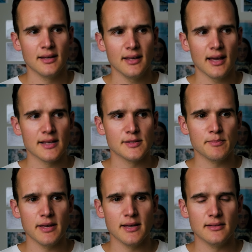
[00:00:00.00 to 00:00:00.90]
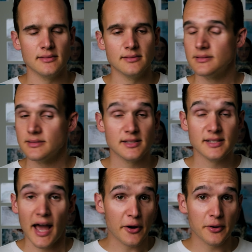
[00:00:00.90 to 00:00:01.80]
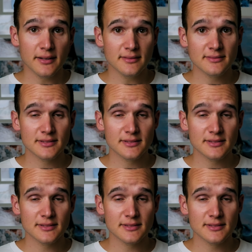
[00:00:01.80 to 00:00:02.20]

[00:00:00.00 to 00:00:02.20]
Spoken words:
has been staggering.